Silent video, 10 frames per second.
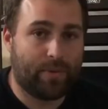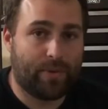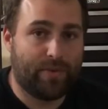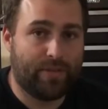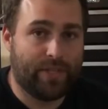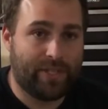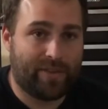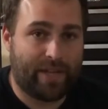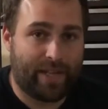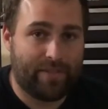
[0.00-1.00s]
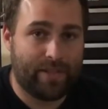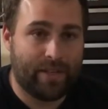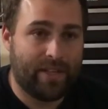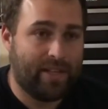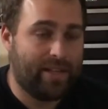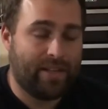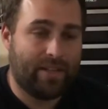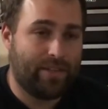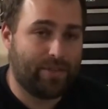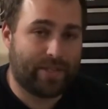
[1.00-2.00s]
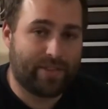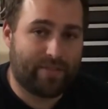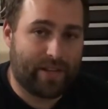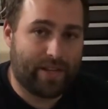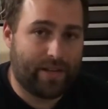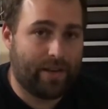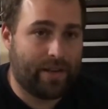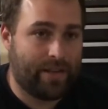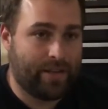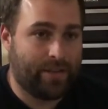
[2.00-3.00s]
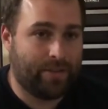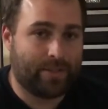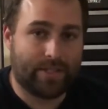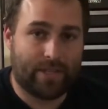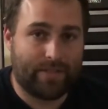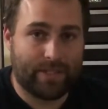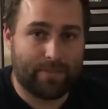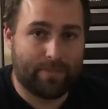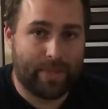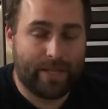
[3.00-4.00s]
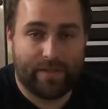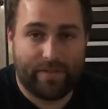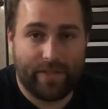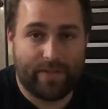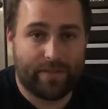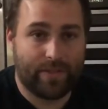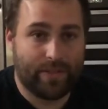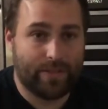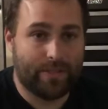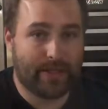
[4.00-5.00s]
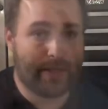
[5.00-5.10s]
over and you don't have it, you'll get a fine, and you'll still have to pay the fee for the UCR